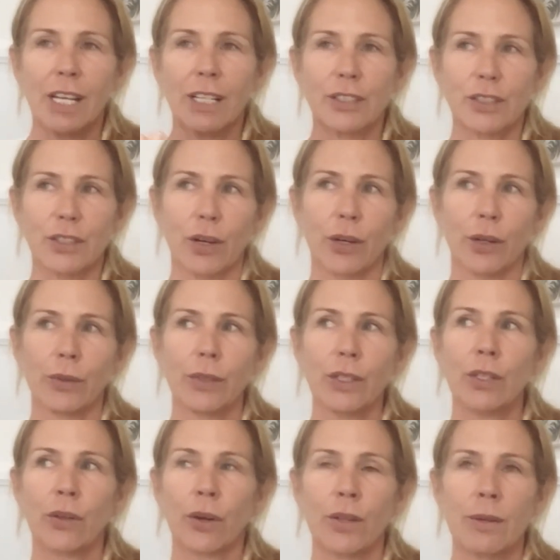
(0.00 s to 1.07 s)
So,
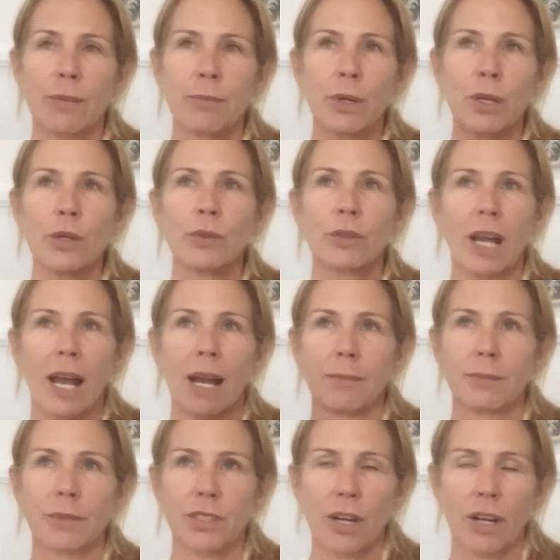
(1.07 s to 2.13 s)
the moon
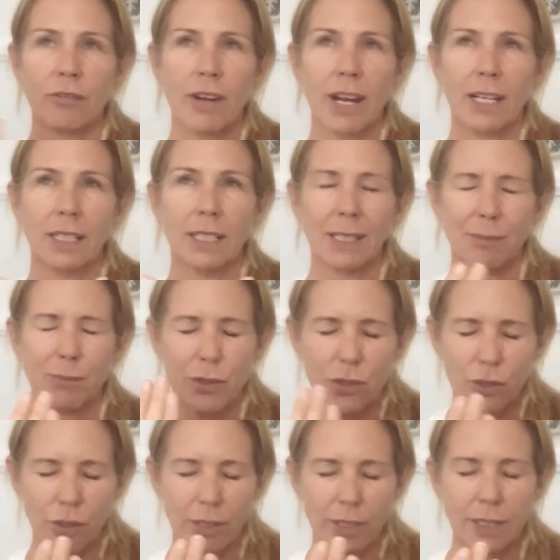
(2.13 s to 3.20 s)
comes directly, I'm
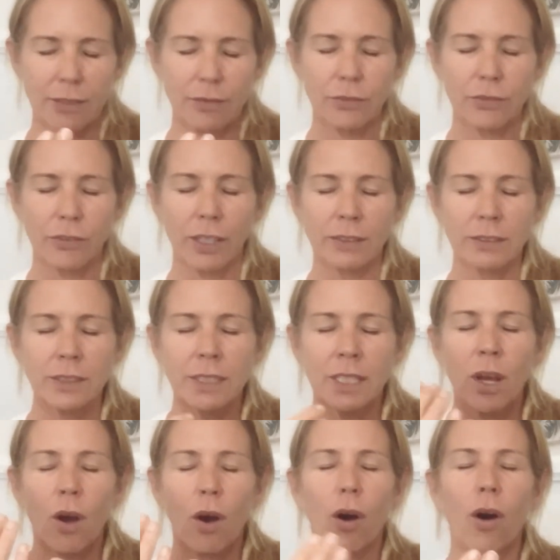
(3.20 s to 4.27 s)
sure it's in front
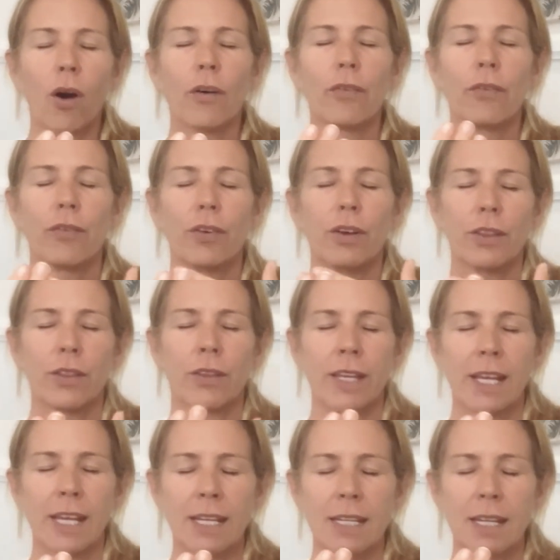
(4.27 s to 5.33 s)
of
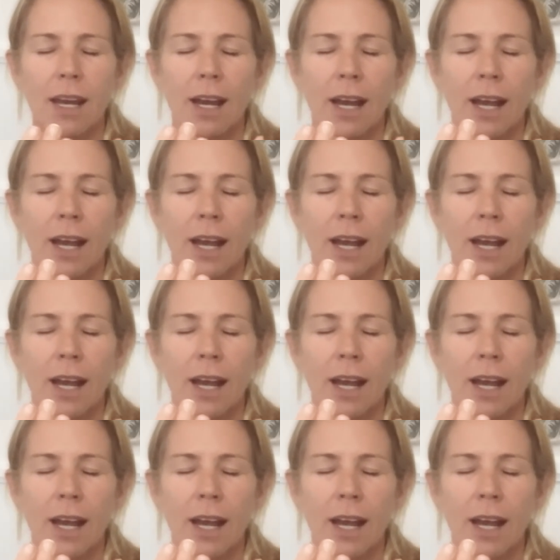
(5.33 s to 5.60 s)
the